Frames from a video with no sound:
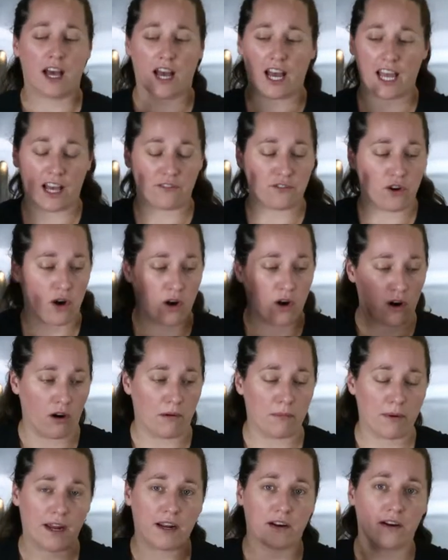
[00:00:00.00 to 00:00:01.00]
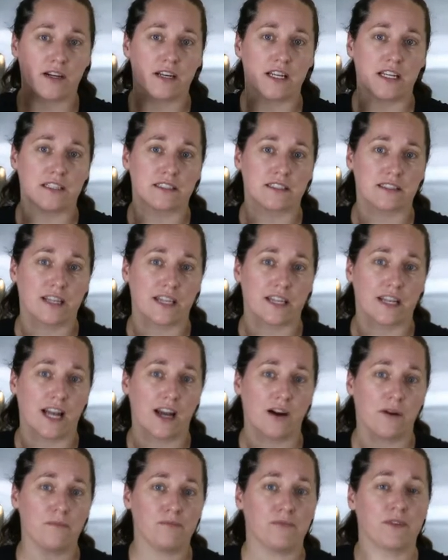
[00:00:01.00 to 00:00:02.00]
I have all my ingredients laid
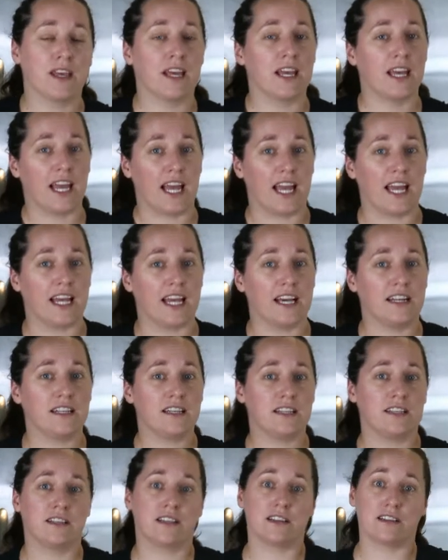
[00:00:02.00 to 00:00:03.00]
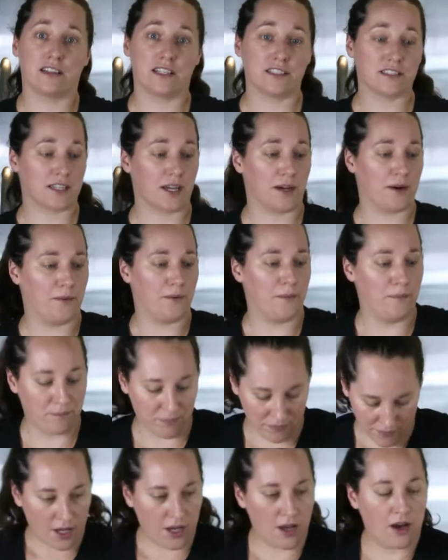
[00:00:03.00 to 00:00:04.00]
out and let's go.
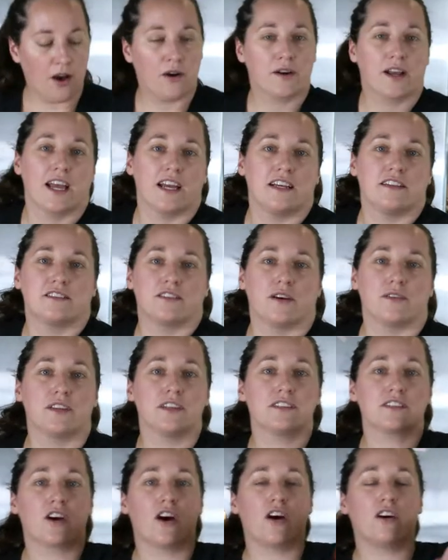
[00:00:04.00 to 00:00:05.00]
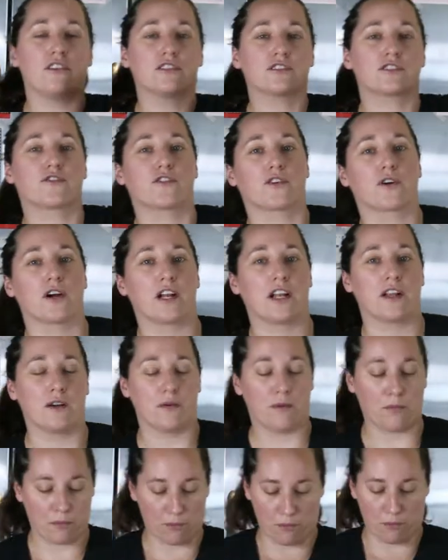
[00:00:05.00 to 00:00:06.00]
Okay, so this calls for
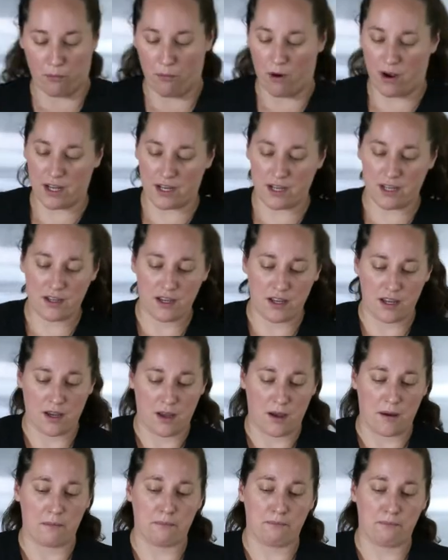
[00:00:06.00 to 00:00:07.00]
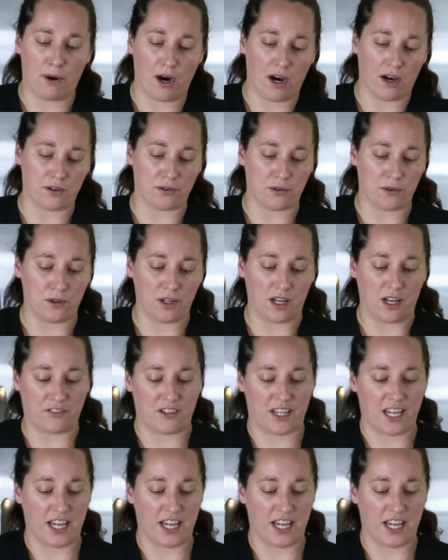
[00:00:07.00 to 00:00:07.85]
one bottle of